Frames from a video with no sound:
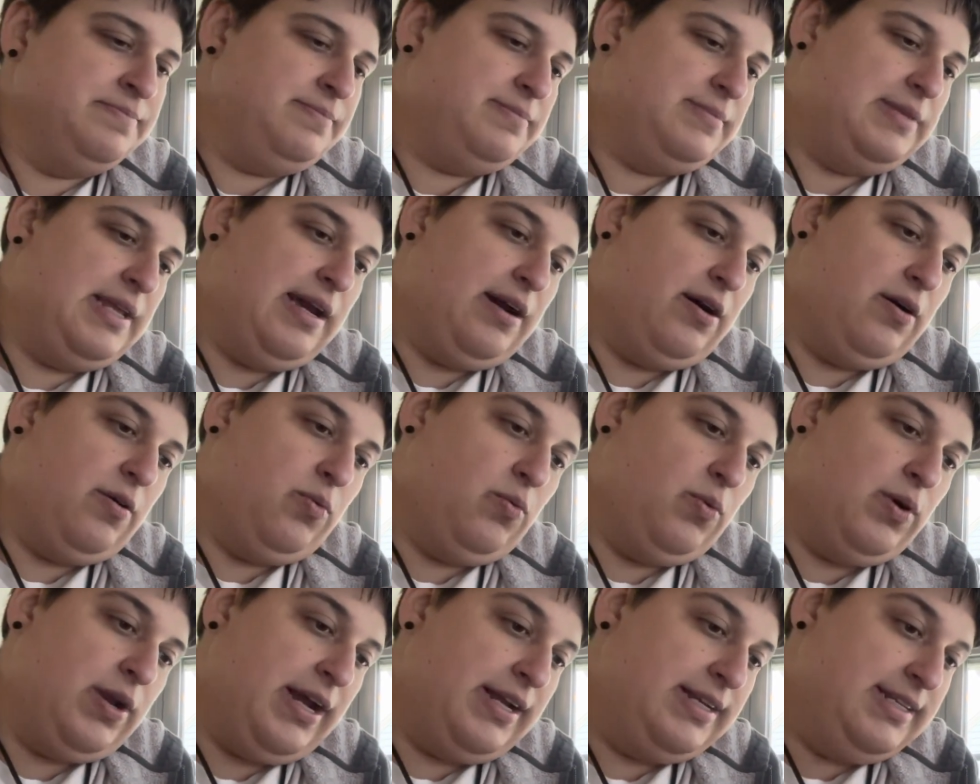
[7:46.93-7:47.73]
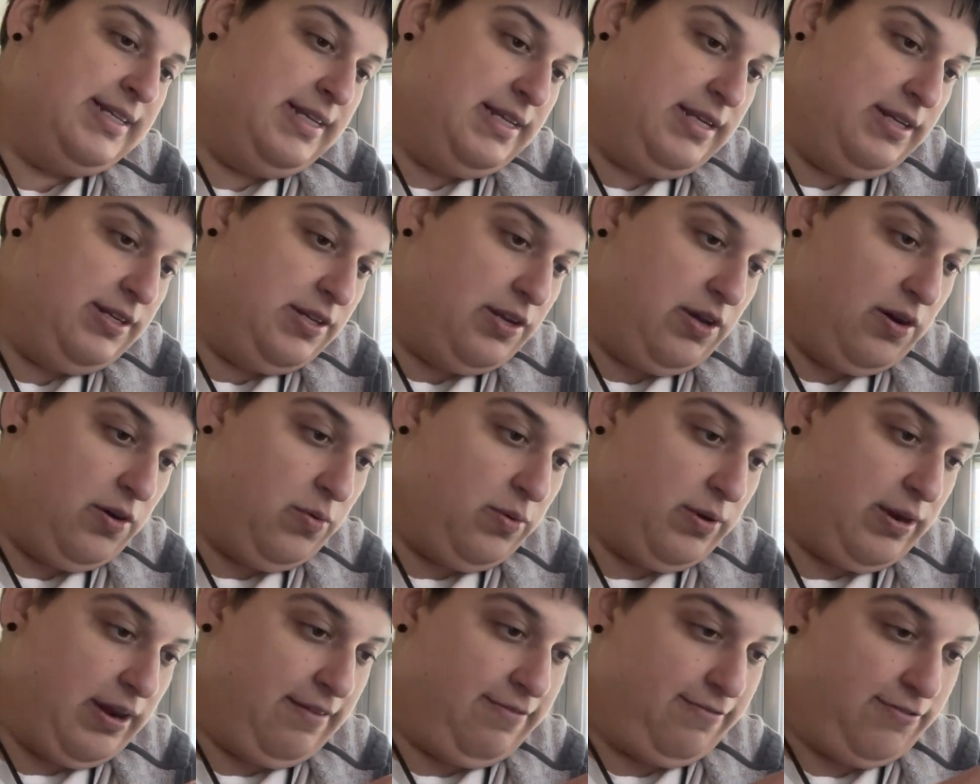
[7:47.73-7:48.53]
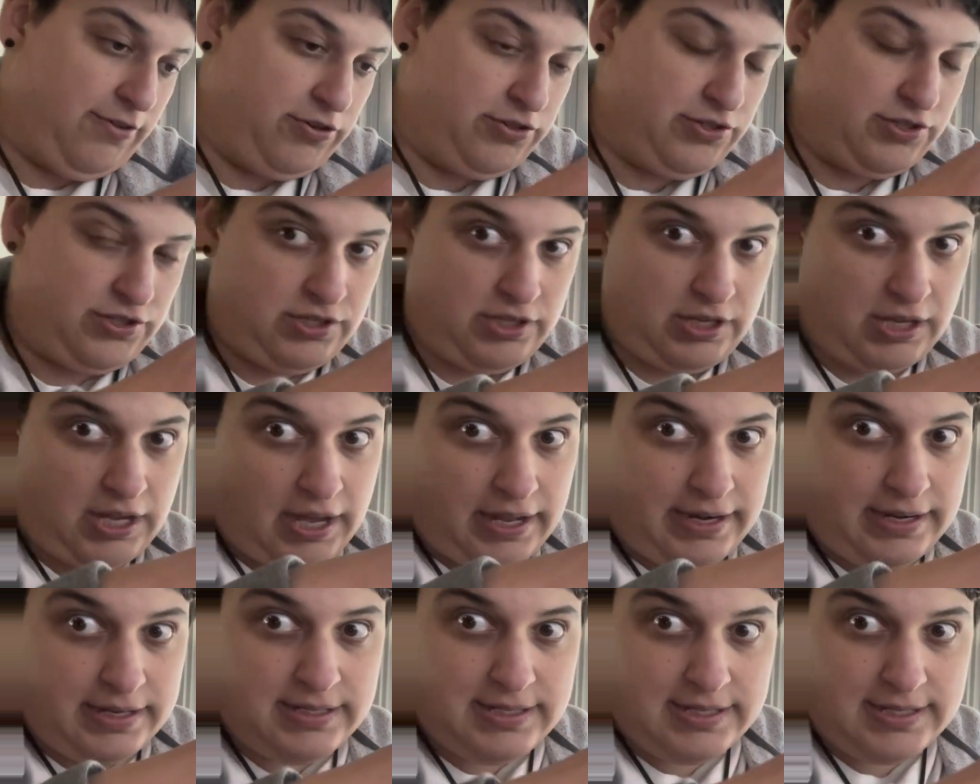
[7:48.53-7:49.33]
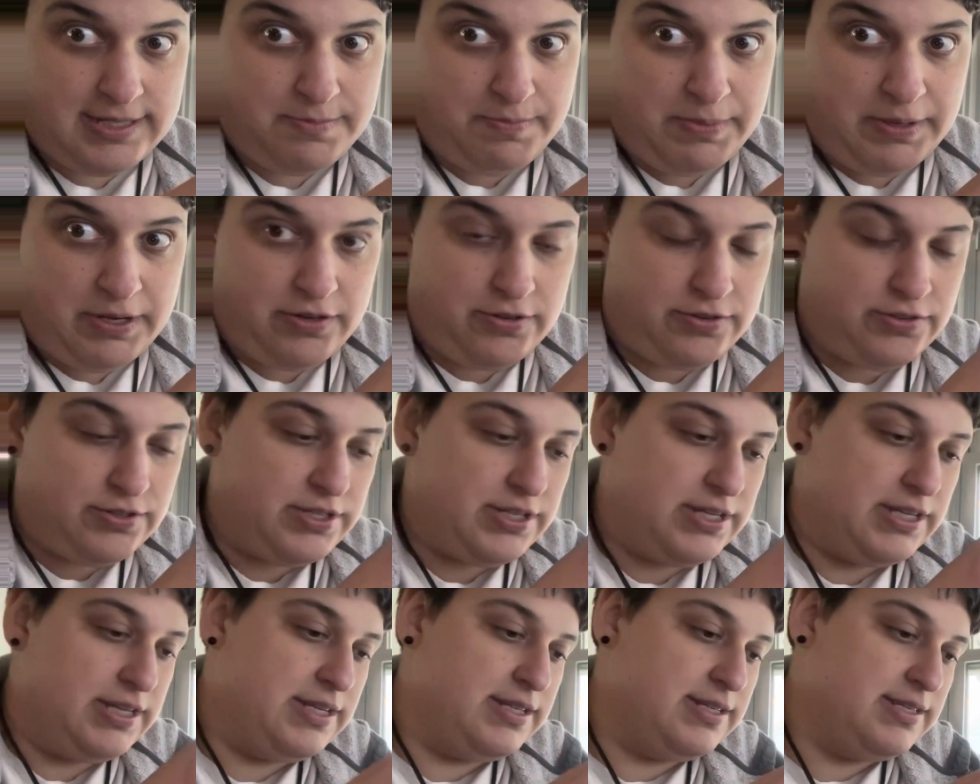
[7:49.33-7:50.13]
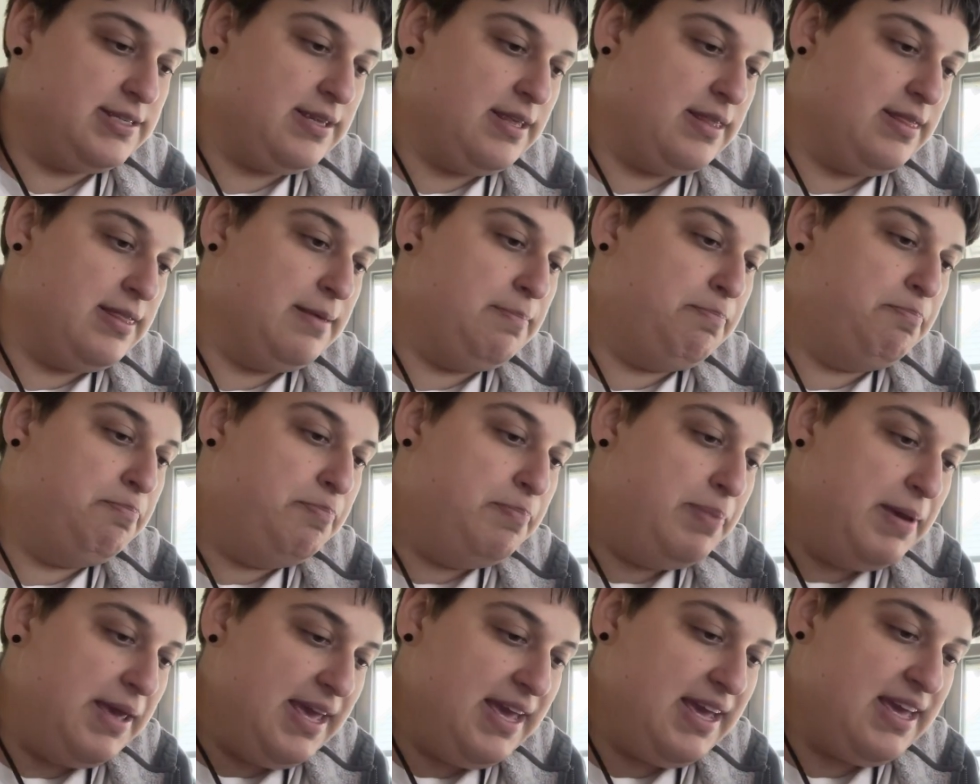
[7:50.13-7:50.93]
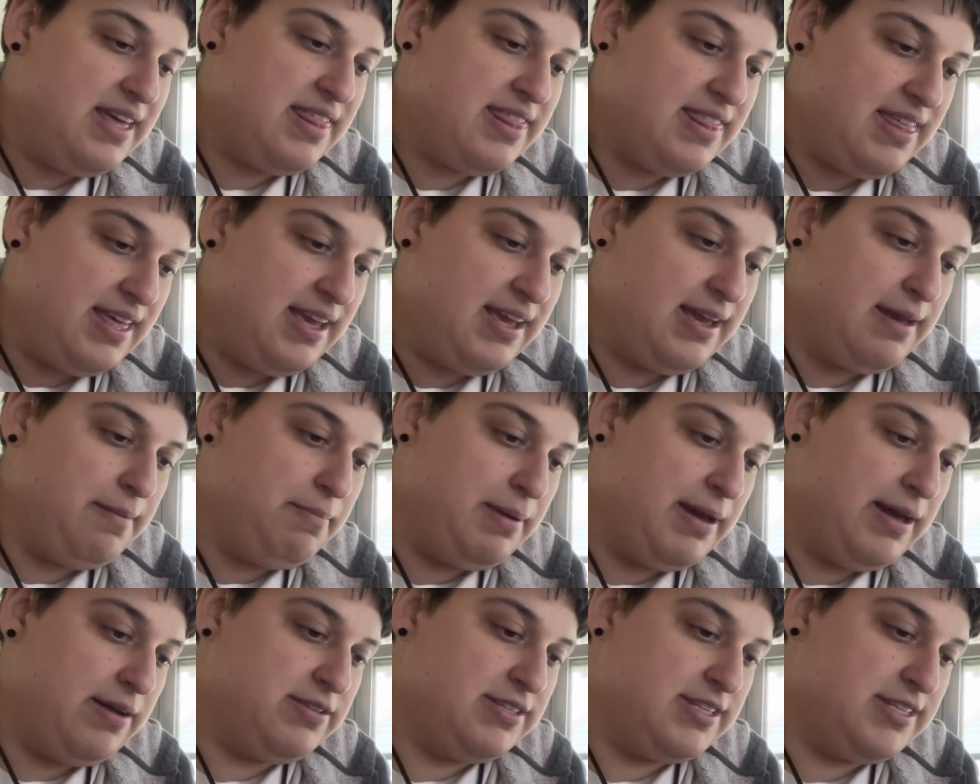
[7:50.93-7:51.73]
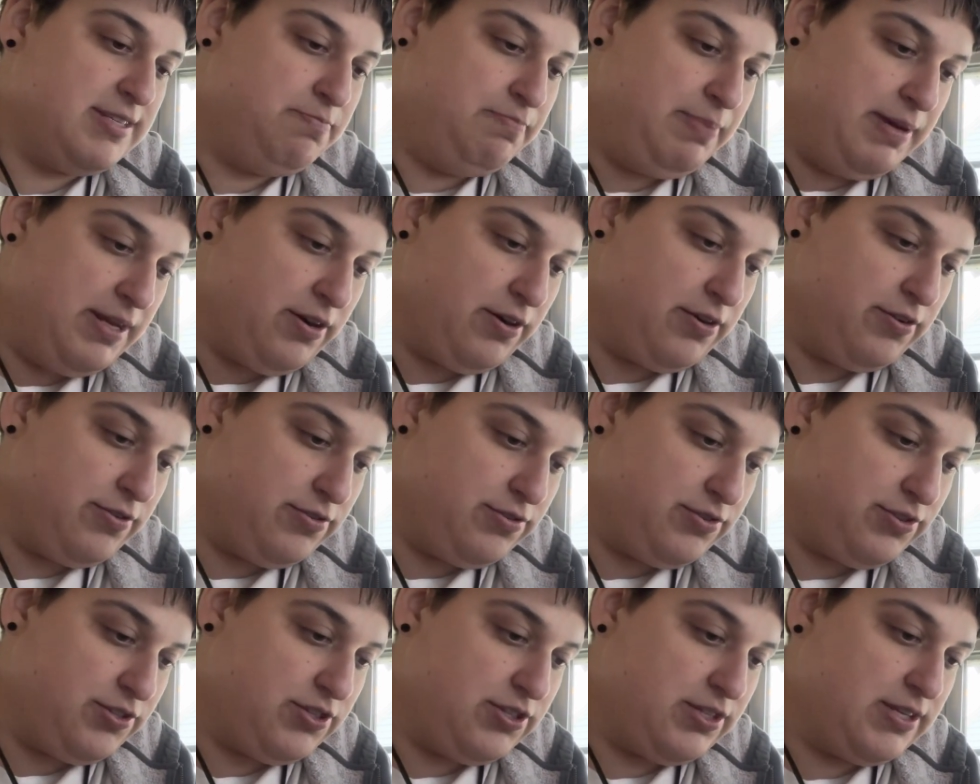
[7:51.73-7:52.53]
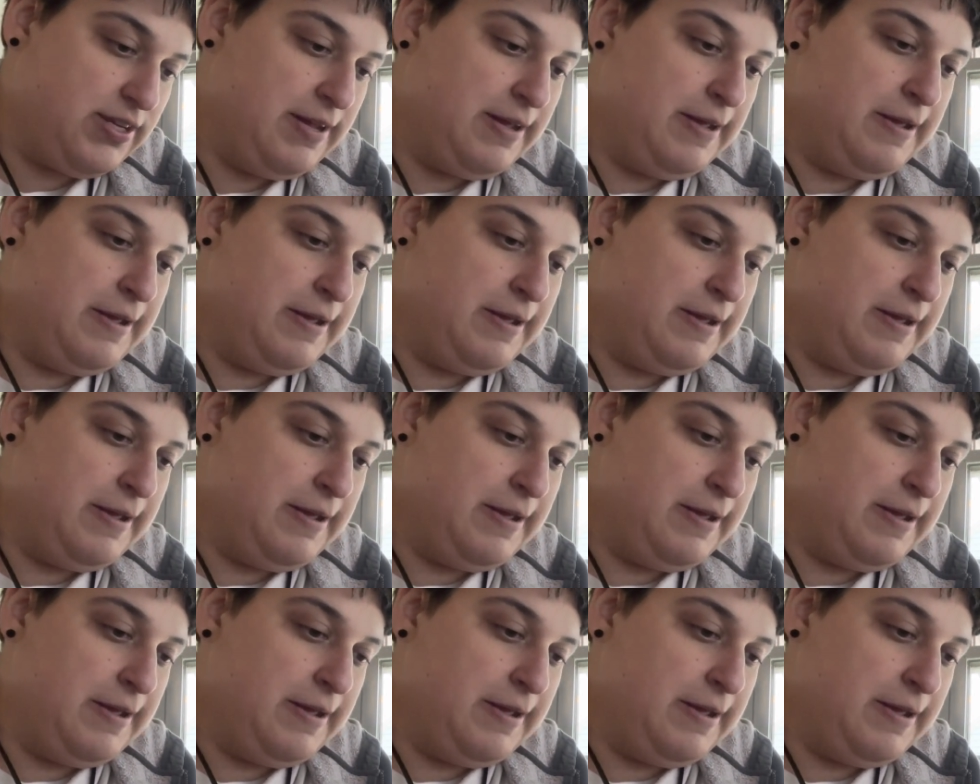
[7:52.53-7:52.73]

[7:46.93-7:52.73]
Now, what I didn't know when I first got into spinners is the big thing about spinners